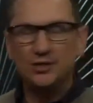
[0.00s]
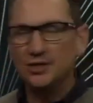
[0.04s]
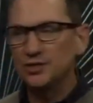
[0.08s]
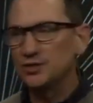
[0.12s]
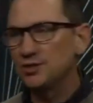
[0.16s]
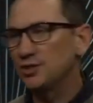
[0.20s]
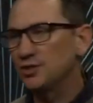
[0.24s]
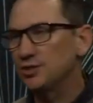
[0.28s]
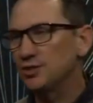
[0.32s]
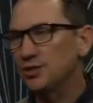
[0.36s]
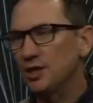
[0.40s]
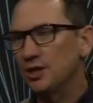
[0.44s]
is
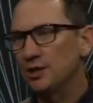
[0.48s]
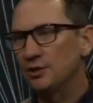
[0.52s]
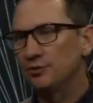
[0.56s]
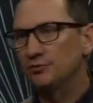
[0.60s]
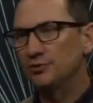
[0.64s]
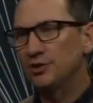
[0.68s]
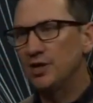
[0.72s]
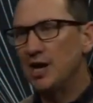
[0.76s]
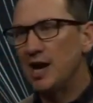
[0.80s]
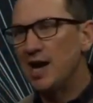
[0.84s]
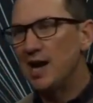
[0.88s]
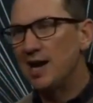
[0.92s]
the Son
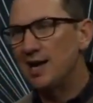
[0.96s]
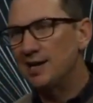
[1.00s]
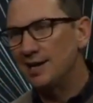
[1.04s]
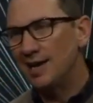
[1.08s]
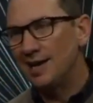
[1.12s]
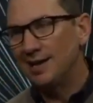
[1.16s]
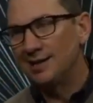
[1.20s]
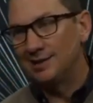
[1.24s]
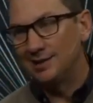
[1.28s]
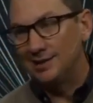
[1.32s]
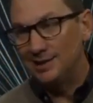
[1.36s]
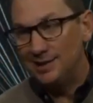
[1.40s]
of God,
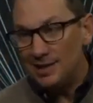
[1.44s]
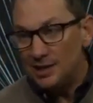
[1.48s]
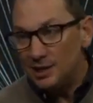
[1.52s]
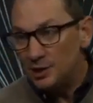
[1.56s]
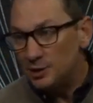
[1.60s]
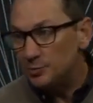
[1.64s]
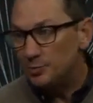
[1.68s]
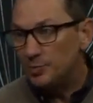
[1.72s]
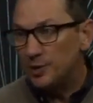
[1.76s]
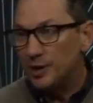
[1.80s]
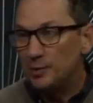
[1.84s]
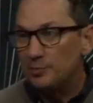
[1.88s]
and
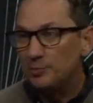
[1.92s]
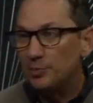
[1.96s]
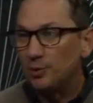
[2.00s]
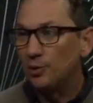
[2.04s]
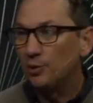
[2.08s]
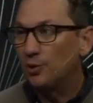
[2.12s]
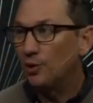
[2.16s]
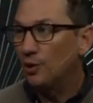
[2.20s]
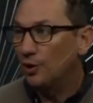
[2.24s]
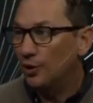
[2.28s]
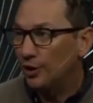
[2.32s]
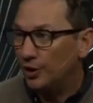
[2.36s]
these
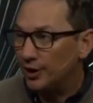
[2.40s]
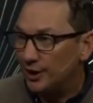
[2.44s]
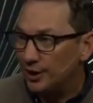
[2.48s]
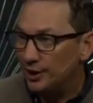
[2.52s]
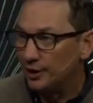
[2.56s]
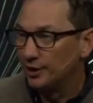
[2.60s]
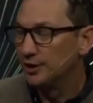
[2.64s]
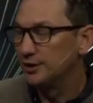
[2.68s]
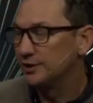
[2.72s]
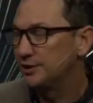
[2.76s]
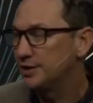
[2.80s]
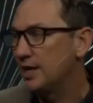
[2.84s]
people are
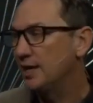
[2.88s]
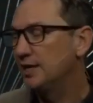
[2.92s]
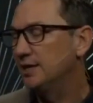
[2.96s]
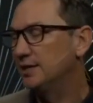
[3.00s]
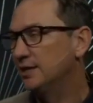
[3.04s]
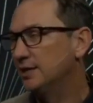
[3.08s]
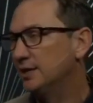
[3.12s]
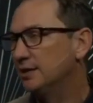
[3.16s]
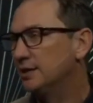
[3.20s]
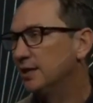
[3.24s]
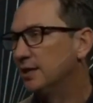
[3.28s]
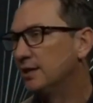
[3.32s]

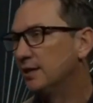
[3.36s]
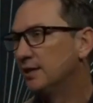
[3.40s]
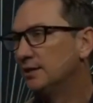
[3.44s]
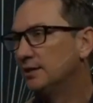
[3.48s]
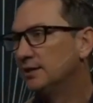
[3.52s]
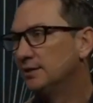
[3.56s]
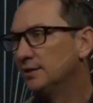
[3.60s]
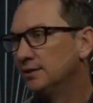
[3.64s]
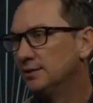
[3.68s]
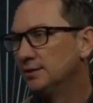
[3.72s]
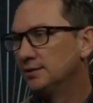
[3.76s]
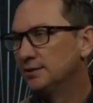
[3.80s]
irritated
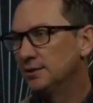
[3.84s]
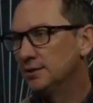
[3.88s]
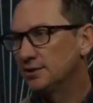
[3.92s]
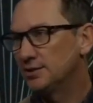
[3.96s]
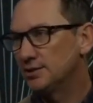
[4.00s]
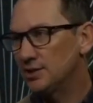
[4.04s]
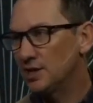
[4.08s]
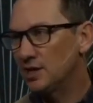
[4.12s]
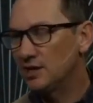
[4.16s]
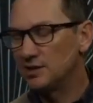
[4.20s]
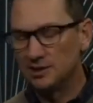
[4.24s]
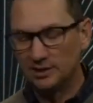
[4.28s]
to
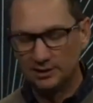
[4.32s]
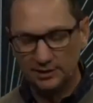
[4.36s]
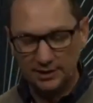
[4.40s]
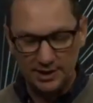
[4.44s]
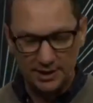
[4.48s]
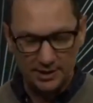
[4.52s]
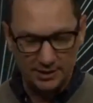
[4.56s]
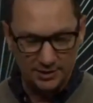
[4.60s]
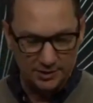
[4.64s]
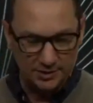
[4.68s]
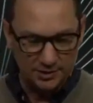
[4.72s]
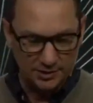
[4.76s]
say the
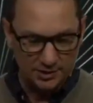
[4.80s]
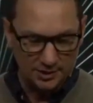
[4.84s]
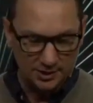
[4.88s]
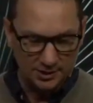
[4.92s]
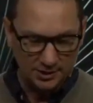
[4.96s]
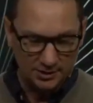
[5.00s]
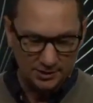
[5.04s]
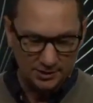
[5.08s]
least.